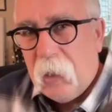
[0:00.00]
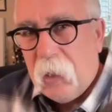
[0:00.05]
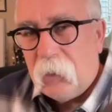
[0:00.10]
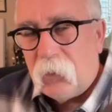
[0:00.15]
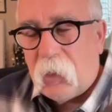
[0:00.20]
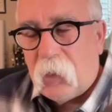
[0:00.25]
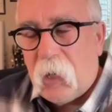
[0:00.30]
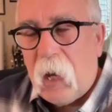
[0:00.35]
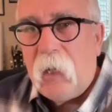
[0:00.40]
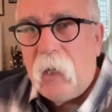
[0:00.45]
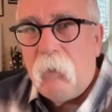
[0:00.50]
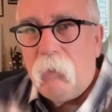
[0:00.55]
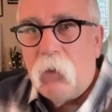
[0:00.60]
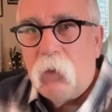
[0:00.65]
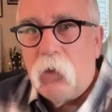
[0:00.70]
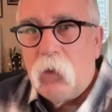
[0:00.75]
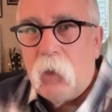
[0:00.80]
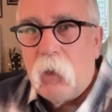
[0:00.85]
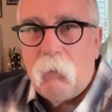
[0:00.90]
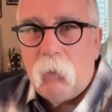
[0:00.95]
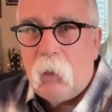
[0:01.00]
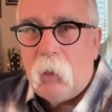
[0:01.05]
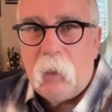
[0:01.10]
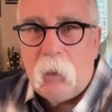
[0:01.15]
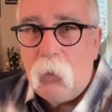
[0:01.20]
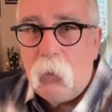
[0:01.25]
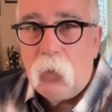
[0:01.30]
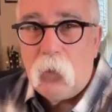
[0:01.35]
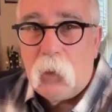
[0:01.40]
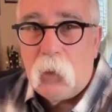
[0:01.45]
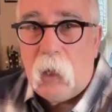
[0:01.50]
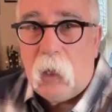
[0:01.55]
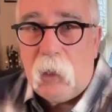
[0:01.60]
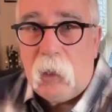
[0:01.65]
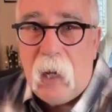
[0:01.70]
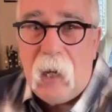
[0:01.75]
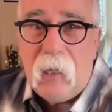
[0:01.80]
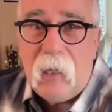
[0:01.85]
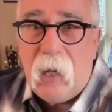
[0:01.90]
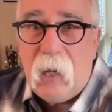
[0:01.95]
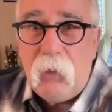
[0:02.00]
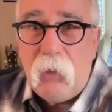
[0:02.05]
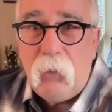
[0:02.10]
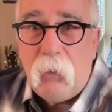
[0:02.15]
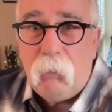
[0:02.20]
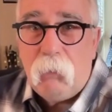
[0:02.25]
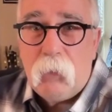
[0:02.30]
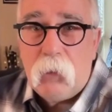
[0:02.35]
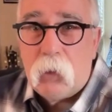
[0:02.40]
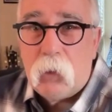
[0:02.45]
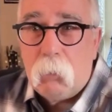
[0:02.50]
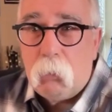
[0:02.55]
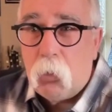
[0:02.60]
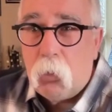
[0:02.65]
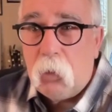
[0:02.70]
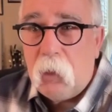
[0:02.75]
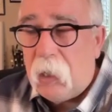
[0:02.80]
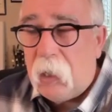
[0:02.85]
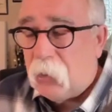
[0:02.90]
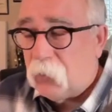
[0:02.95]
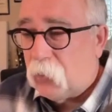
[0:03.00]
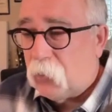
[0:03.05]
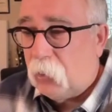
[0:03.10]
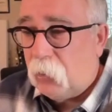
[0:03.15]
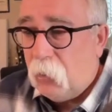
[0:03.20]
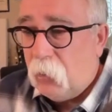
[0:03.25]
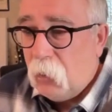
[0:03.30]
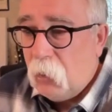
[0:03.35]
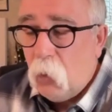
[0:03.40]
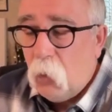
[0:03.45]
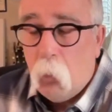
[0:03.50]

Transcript: it's kind of a shift like you said 800 fishable lakes and